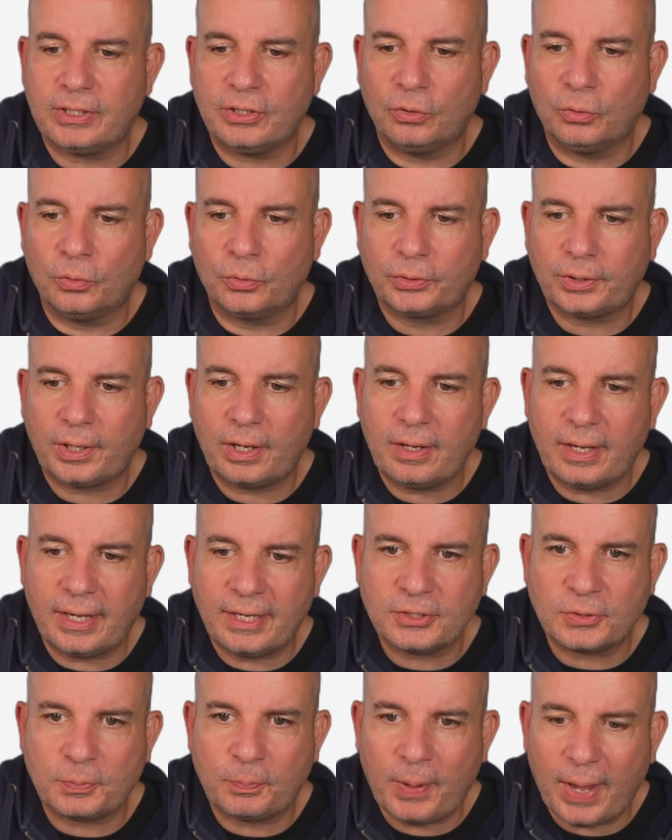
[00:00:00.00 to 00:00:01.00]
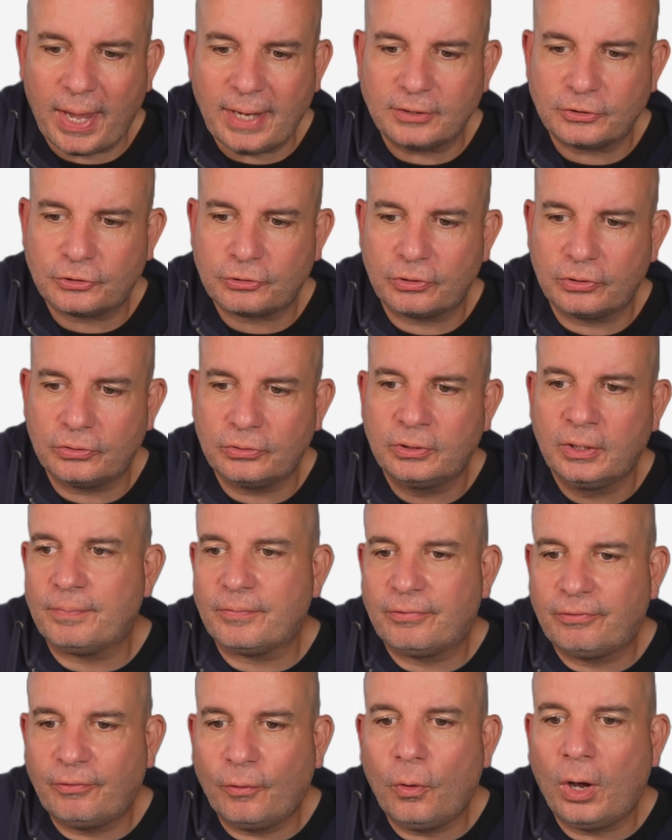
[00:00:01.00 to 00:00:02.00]
order. It's petrol.
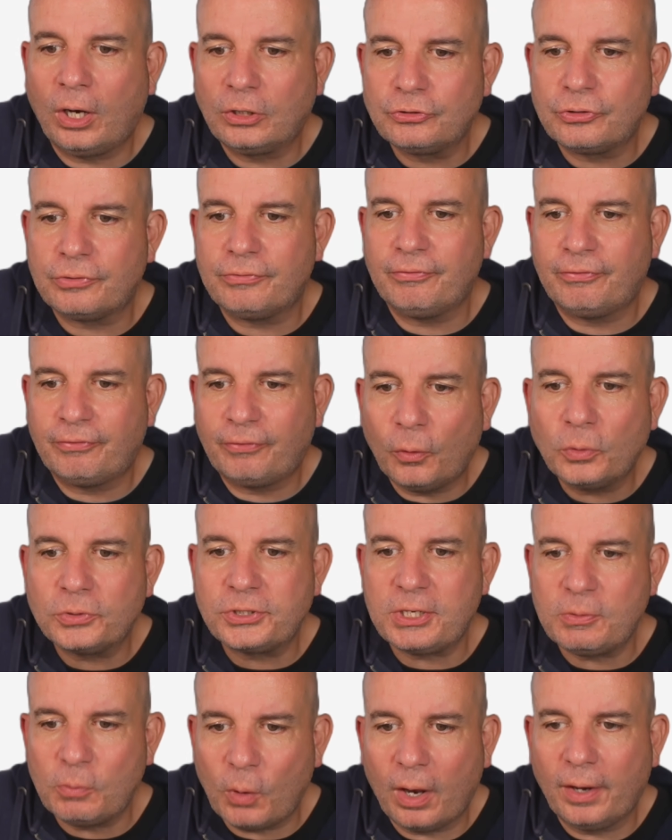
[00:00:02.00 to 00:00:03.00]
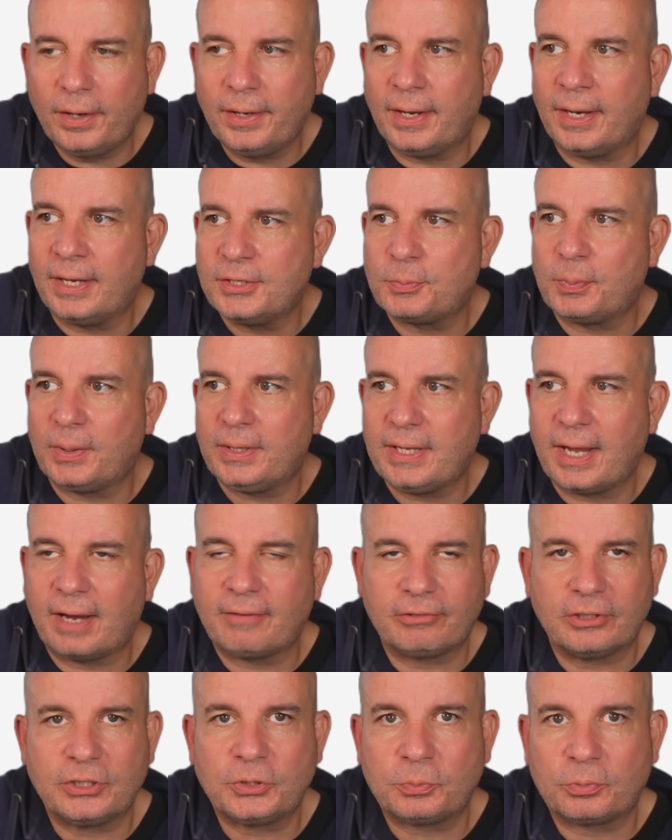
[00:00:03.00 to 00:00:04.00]
441 has been the
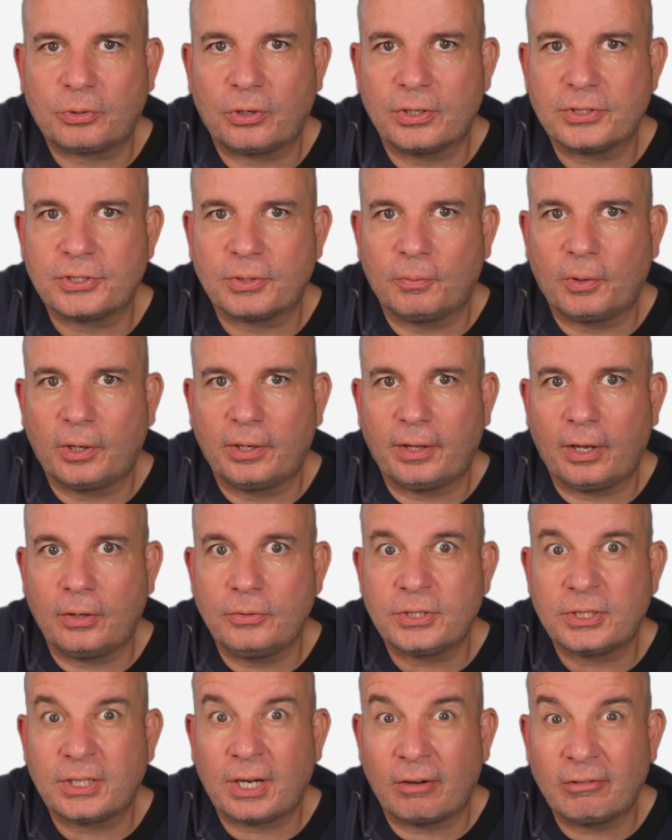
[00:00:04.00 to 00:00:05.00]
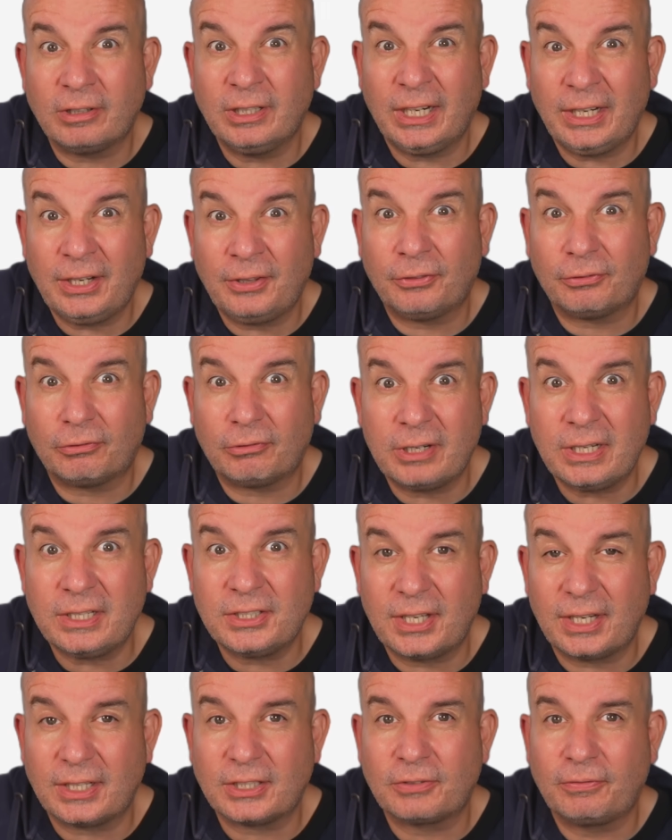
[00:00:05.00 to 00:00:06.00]
average price on one of those. Currently
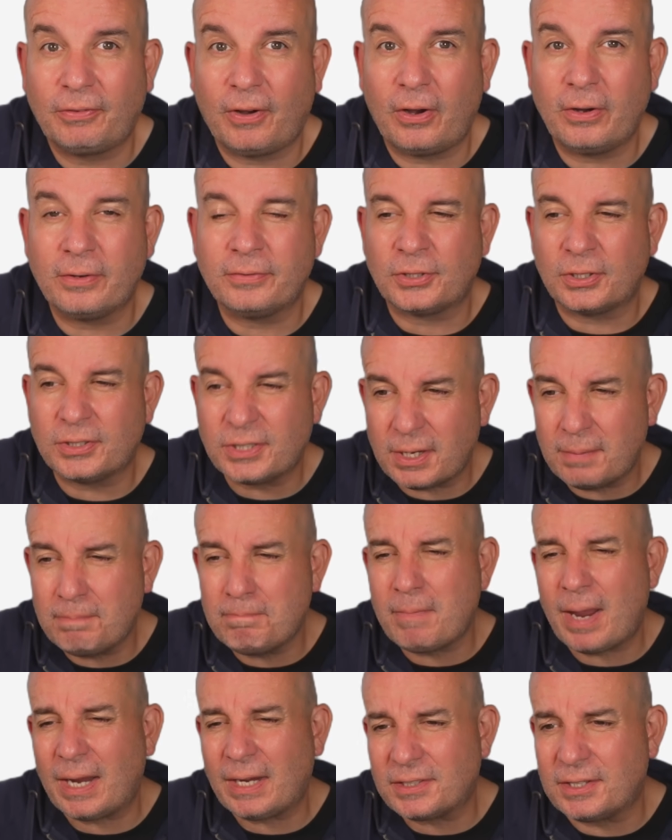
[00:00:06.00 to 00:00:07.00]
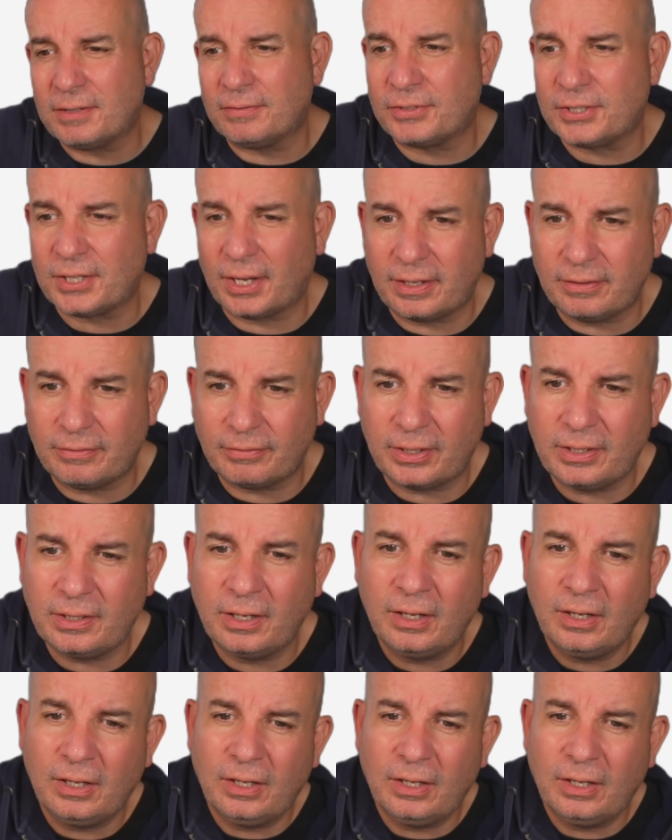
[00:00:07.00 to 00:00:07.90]
365, so it's a massive saving.